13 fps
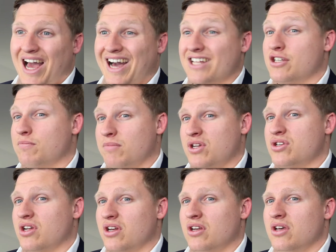at
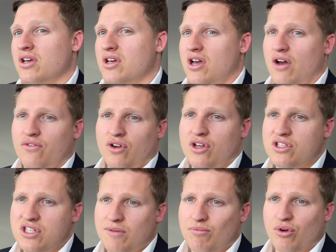admission of
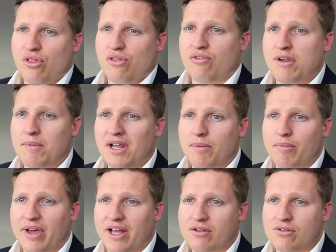£19.3 million.